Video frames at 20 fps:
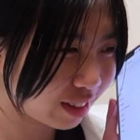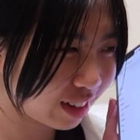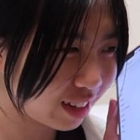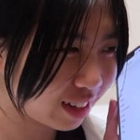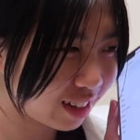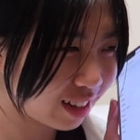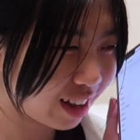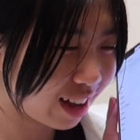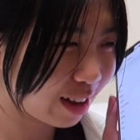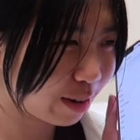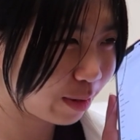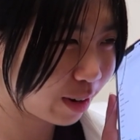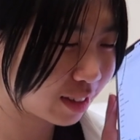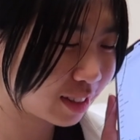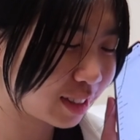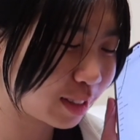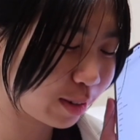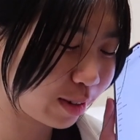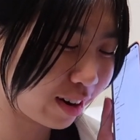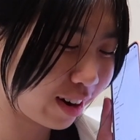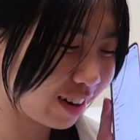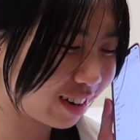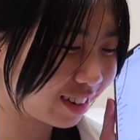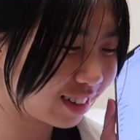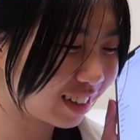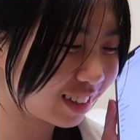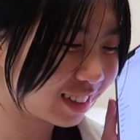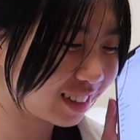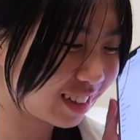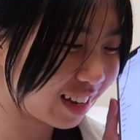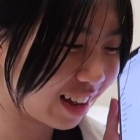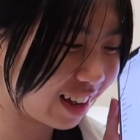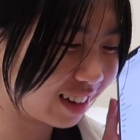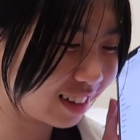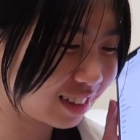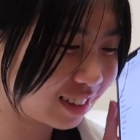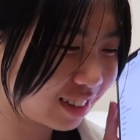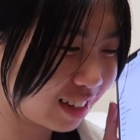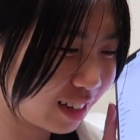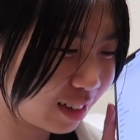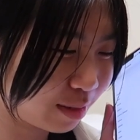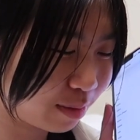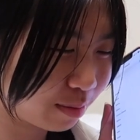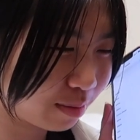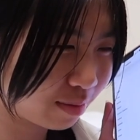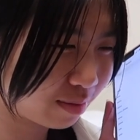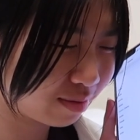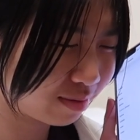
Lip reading: Like, I worked so hard in this test, and